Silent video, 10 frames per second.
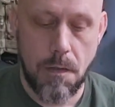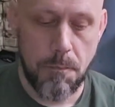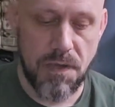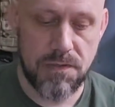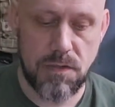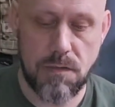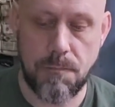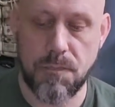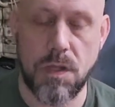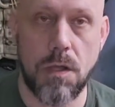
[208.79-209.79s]
But
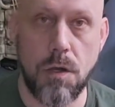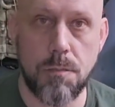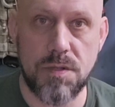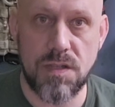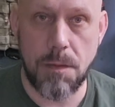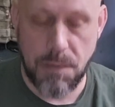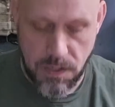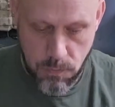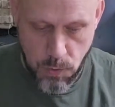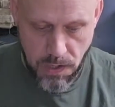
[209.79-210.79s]
it opens up
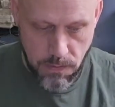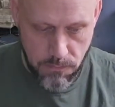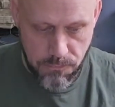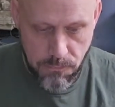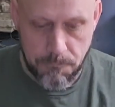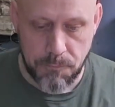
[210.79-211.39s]
and you have